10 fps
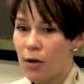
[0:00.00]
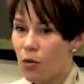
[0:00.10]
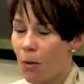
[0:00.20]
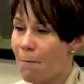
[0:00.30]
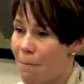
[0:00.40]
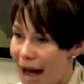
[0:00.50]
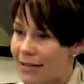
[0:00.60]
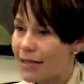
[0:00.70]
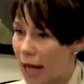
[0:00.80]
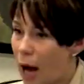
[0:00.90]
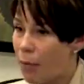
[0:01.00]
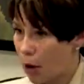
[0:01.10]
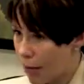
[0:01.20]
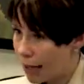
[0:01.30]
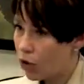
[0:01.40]
we're messing up
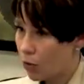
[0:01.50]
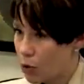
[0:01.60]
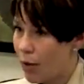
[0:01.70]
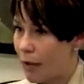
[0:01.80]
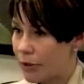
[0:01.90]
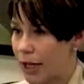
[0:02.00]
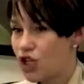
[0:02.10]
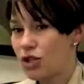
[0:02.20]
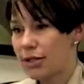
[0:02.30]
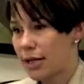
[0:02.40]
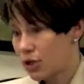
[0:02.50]
our microbial populations,